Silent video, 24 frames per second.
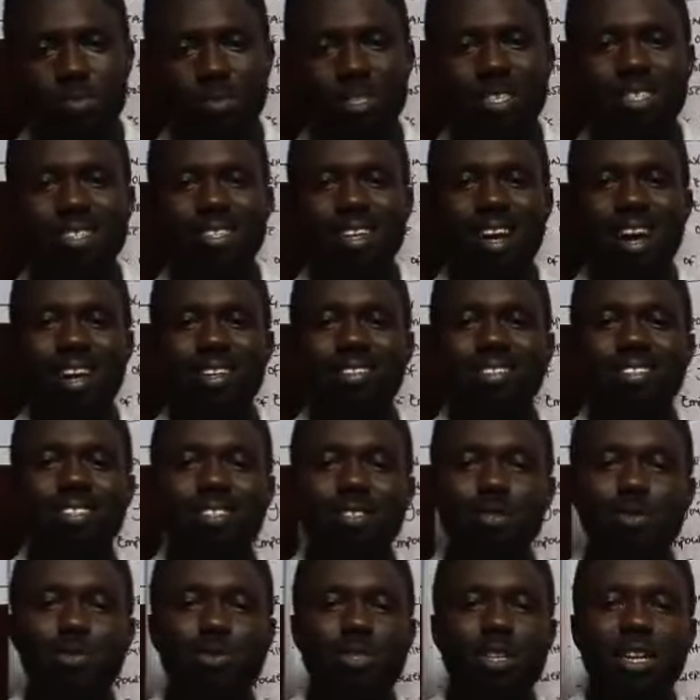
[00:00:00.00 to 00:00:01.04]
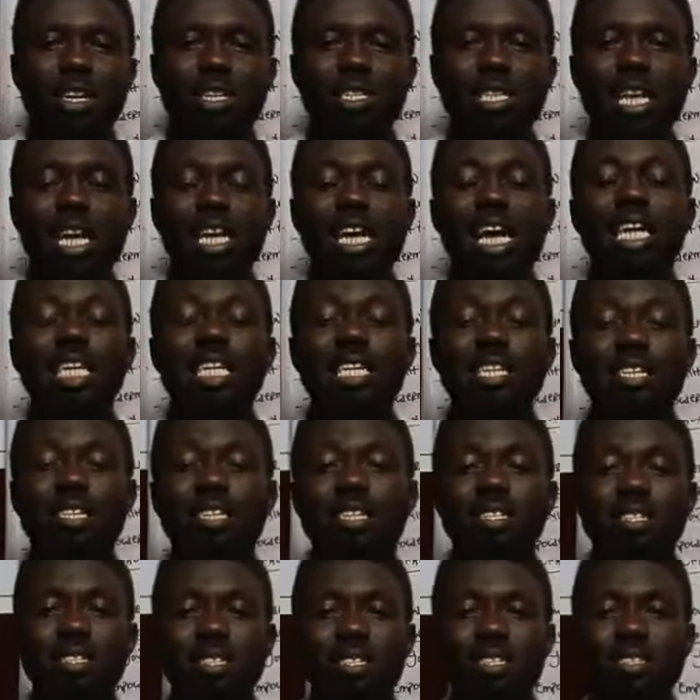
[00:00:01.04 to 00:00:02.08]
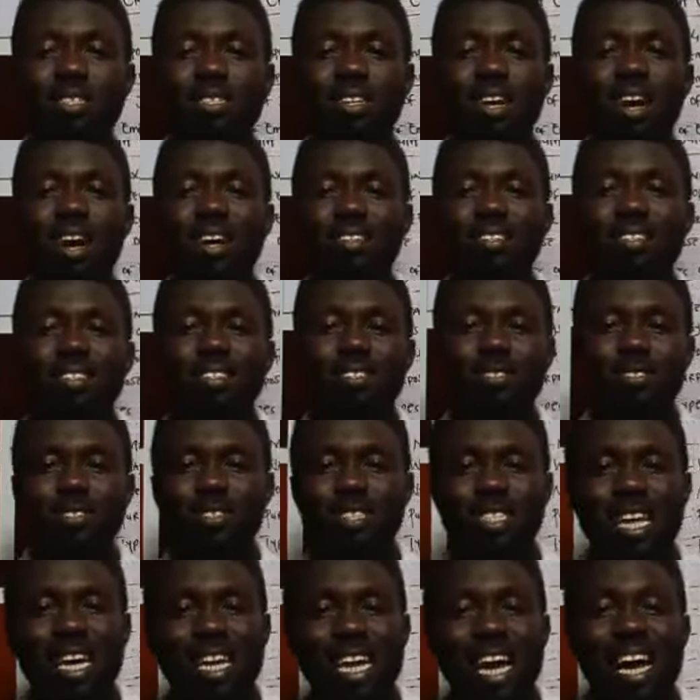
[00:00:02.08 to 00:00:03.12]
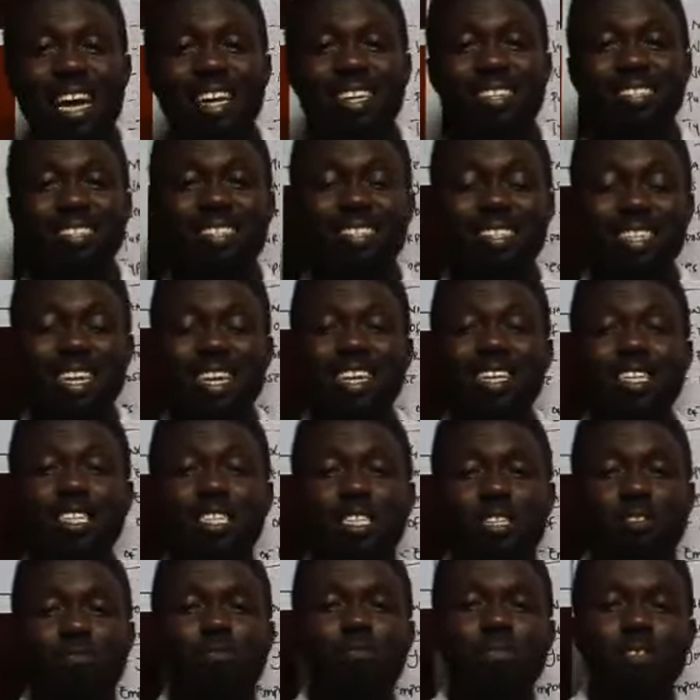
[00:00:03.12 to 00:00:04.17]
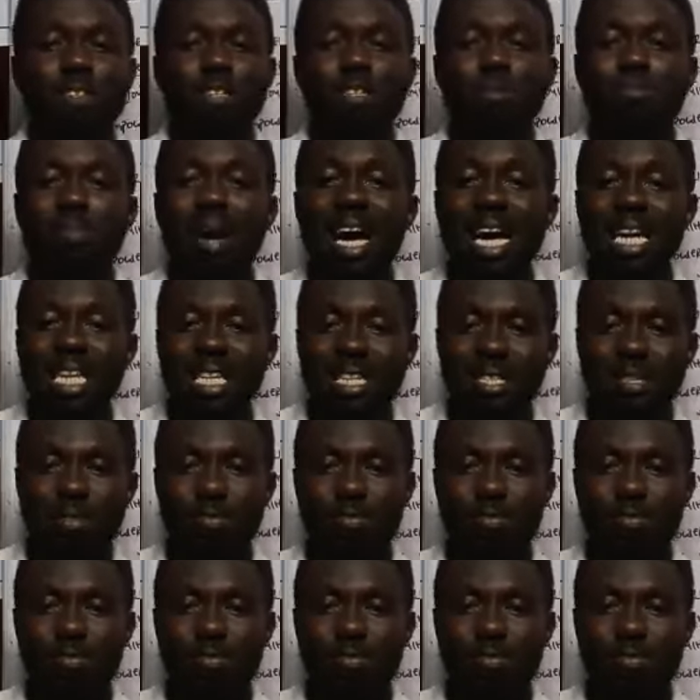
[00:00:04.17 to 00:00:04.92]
These are skills that are innate. These are skills that are instinctive in man.